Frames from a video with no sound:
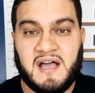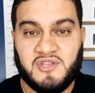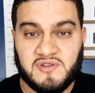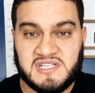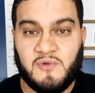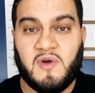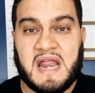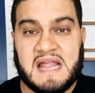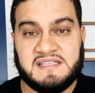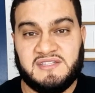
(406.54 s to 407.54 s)
Uh, usually
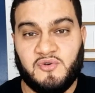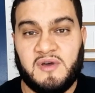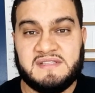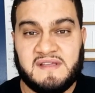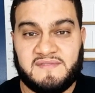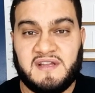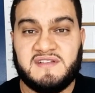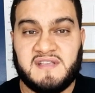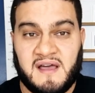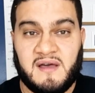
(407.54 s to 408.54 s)
what I like to do is if
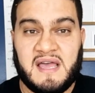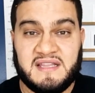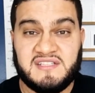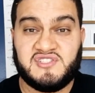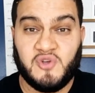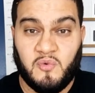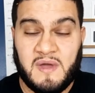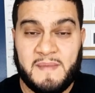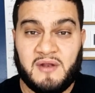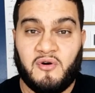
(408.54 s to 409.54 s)
there's uh, at least two
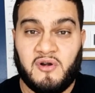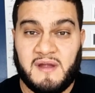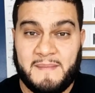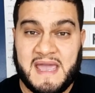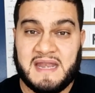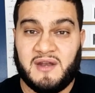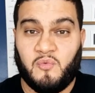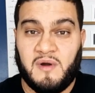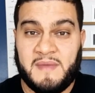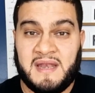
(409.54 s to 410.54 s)
women or a man
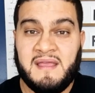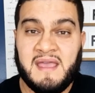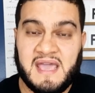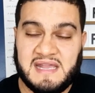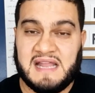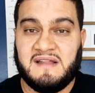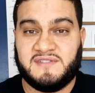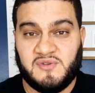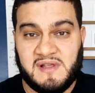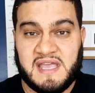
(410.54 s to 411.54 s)
and a woman, and I
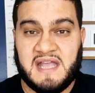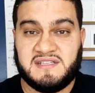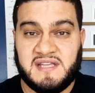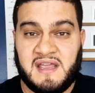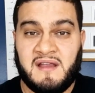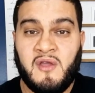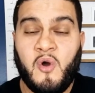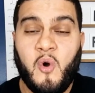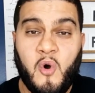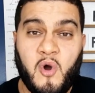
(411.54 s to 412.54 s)
love to engage there.
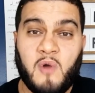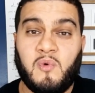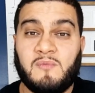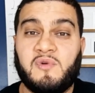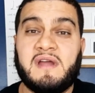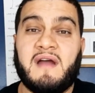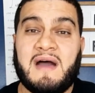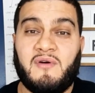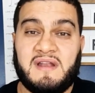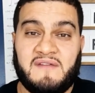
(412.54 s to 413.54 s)
Or when
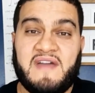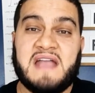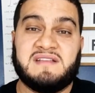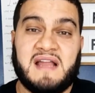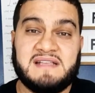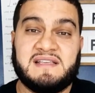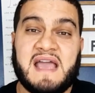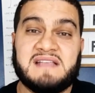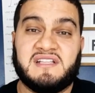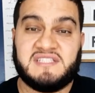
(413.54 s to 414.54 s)
we're out and
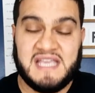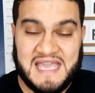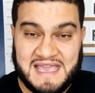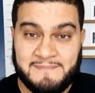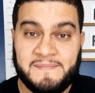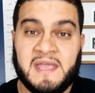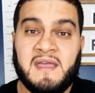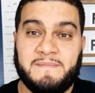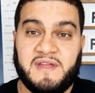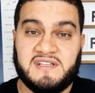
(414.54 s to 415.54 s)
evangelizing as a team,
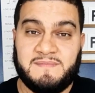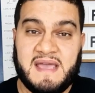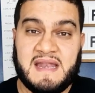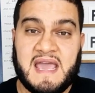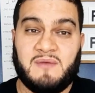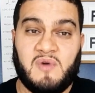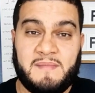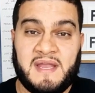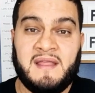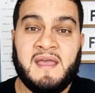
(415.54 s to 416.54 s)
there's men and
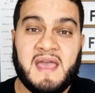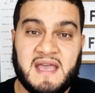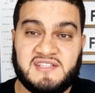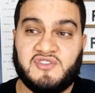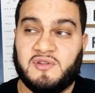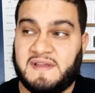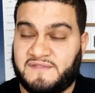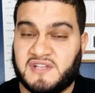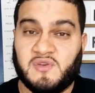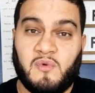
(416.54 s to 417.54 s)
women. And so
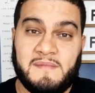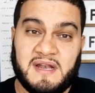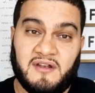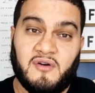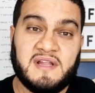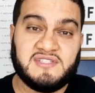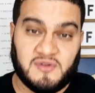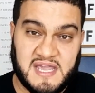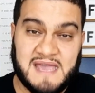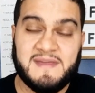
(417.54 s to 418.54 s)
if there's a woman alone, it's
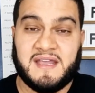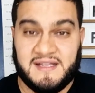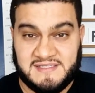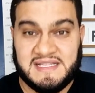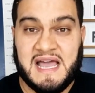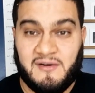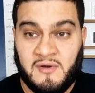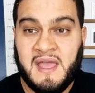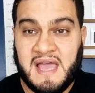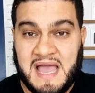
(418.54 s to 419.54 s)
okay because
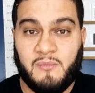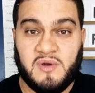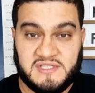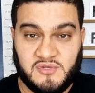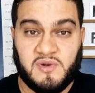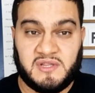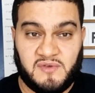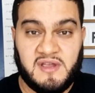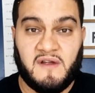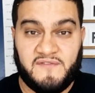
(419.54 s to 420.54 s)
now I'm with two or
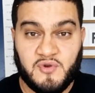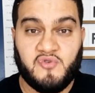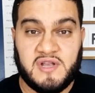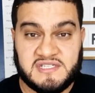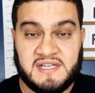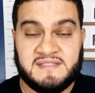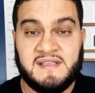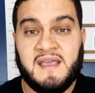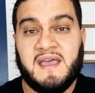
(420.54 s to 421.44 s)
three or a few Christians